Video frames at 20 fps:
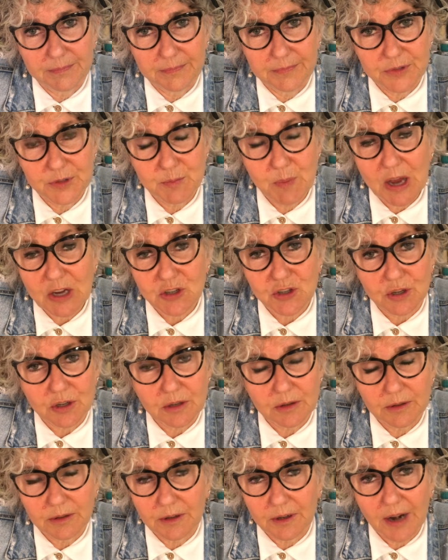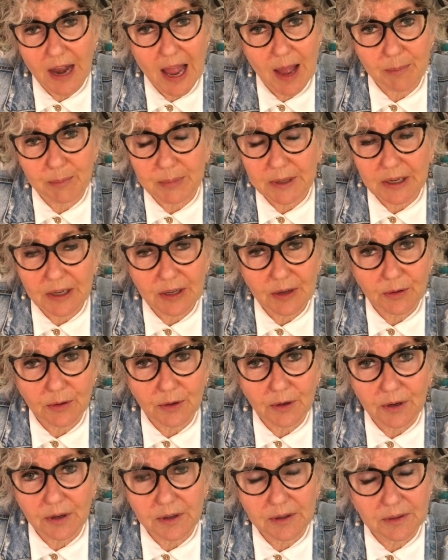special or happy
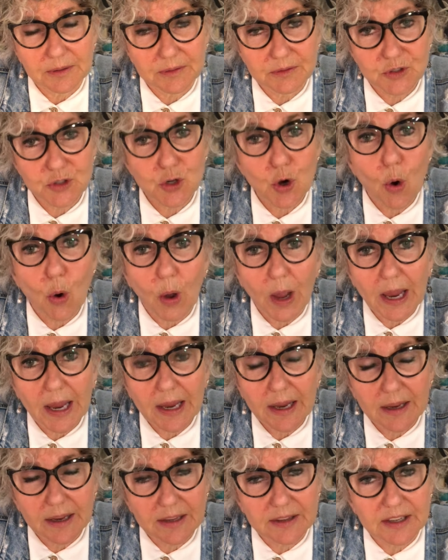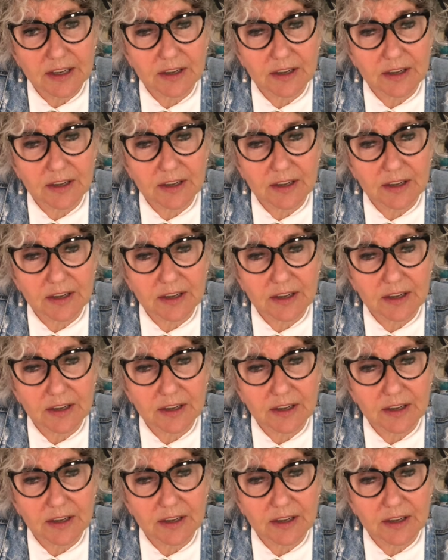or joy in